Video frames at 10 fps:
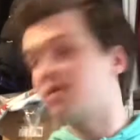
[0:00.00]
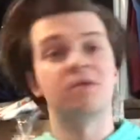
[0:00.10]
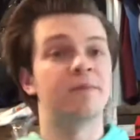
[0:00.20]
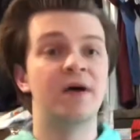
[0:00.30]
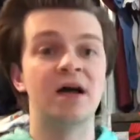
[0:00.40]

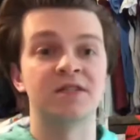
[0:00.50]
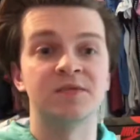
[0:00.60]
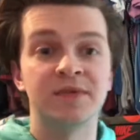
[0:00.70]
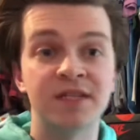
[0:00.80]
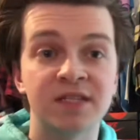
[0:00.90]
more boxes,
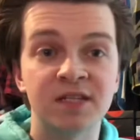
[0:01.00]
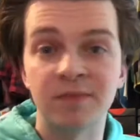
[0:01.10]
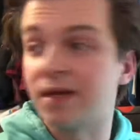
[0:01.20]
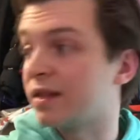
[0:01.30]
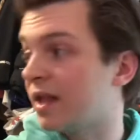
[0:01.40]
but this is
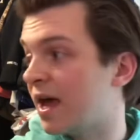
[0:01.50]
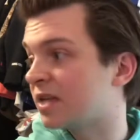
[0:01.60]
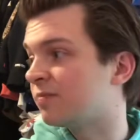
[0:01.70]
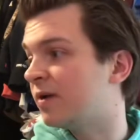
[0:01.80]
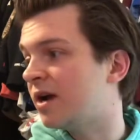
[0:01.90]
my
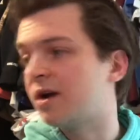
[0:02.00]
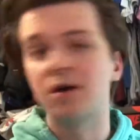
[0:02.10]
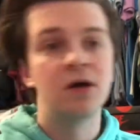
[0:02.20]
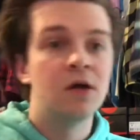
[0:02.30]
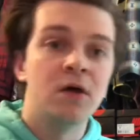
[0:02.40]
last pair
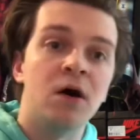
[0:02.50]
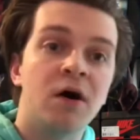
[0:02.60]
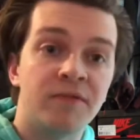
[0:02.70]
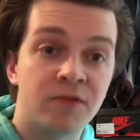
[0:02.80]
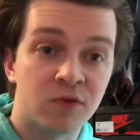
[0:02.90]

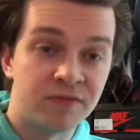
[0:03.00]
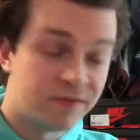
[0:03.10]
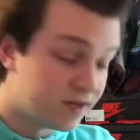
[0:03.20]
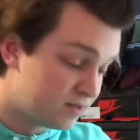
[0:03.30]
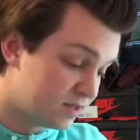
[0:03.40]
of
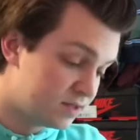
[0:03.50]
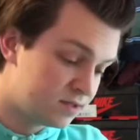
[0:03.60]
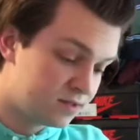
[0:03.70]
350s,